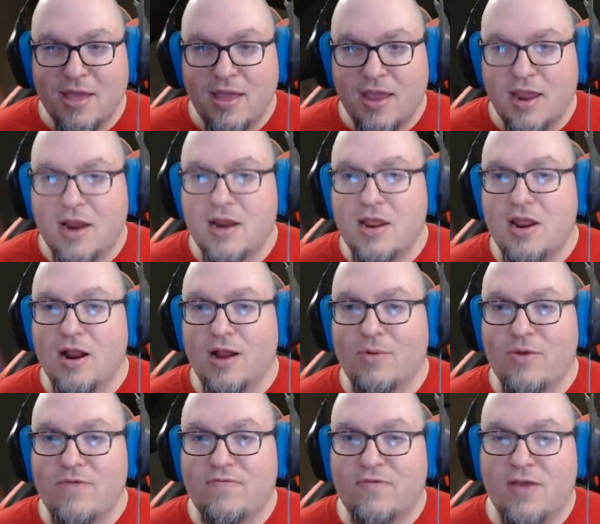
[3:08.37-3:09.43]
In here,
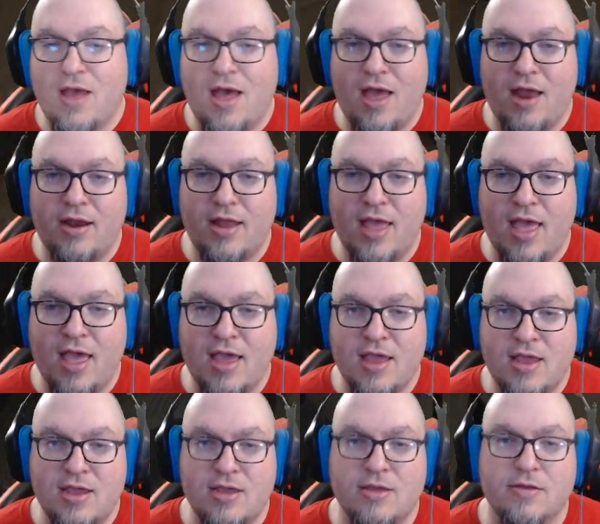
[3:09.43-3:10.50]
we've got
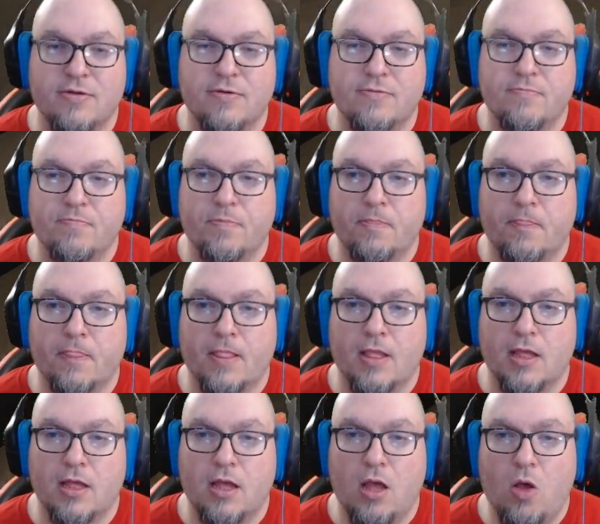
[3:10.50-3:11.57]
a
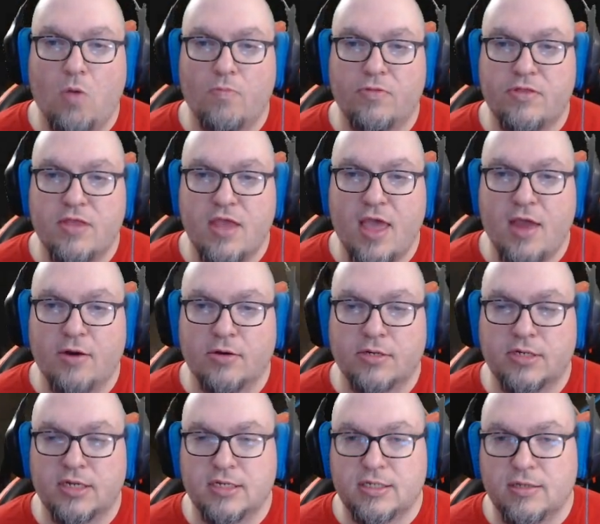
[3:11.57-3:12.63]
home theater
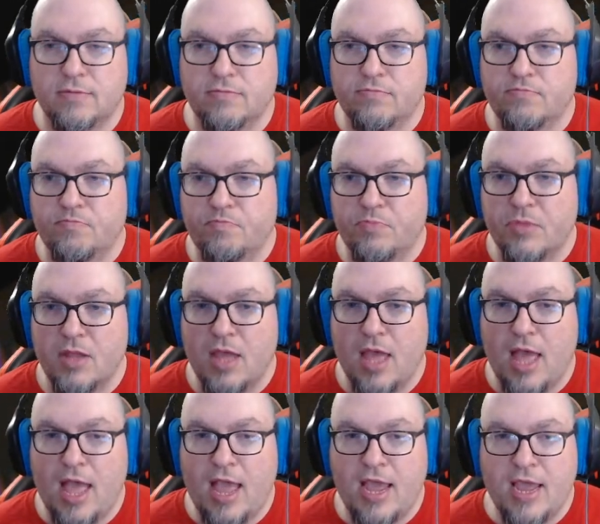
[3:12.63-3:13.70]
system,
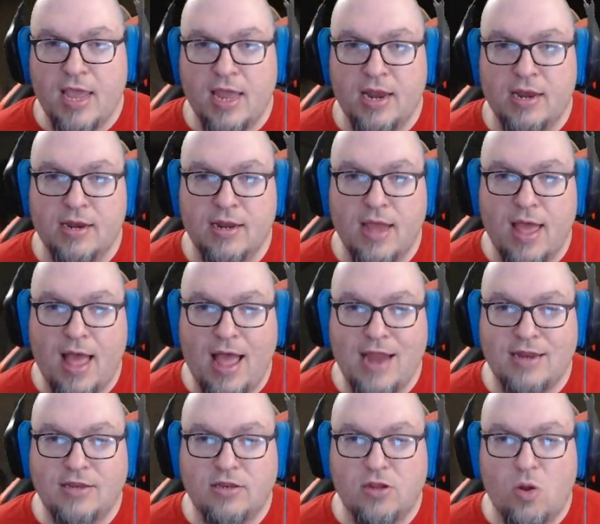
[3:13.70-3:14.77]
and I
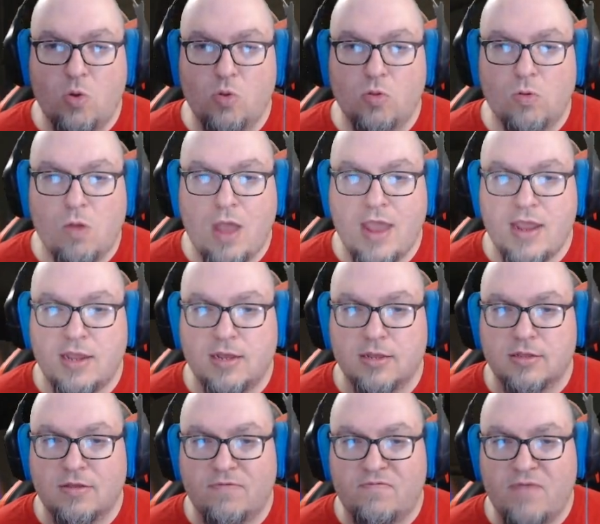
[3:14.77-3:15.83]
don't like
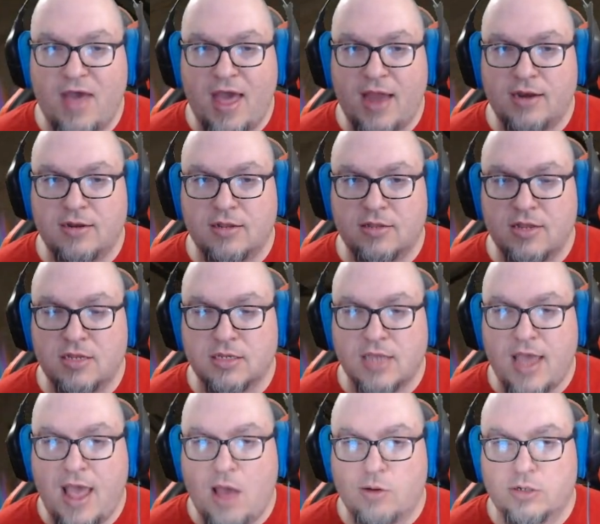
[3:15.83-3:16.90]
the fact that these
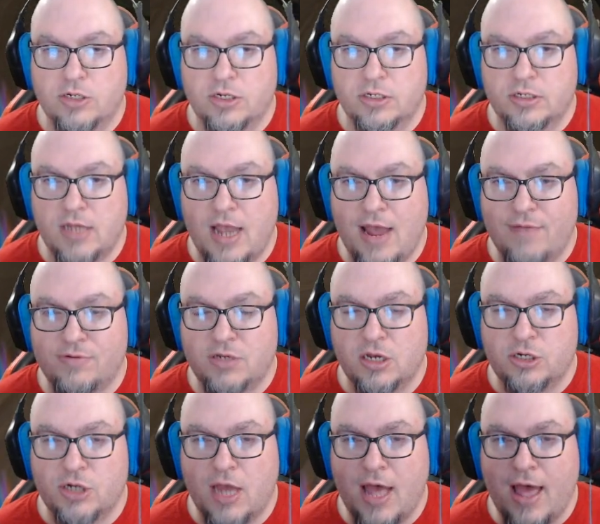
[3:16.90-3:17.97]
couches have
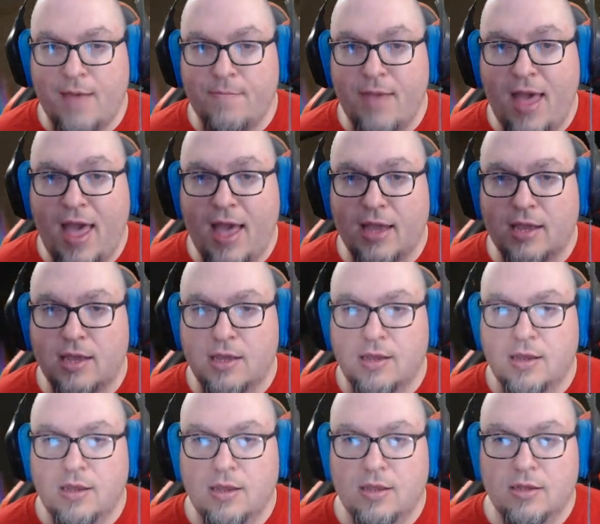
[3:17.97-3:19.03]
such a high back,
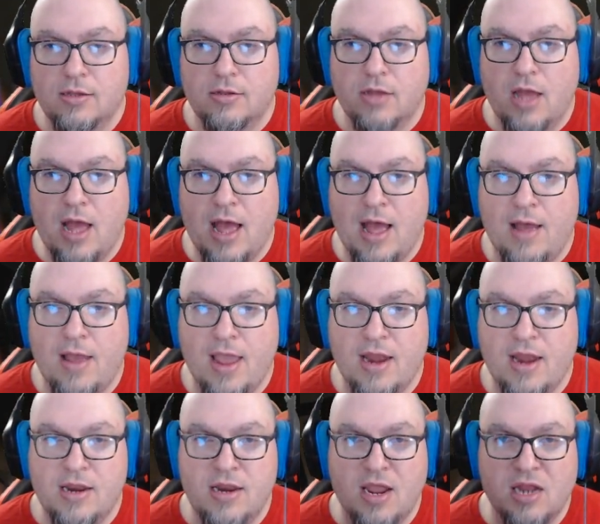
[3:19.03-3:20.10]
uh, and
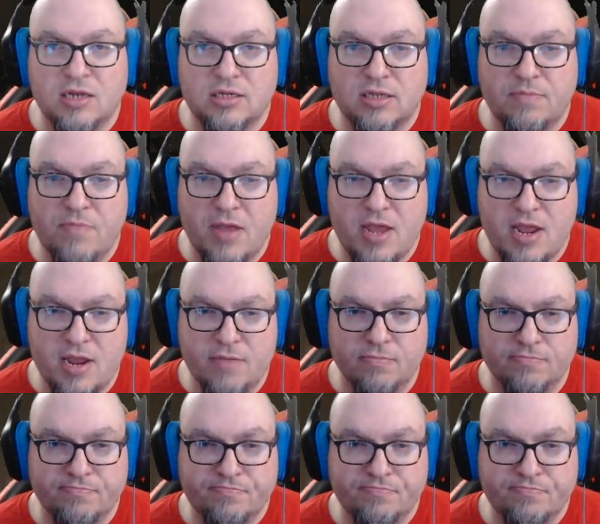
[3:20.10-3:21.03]
it needs to be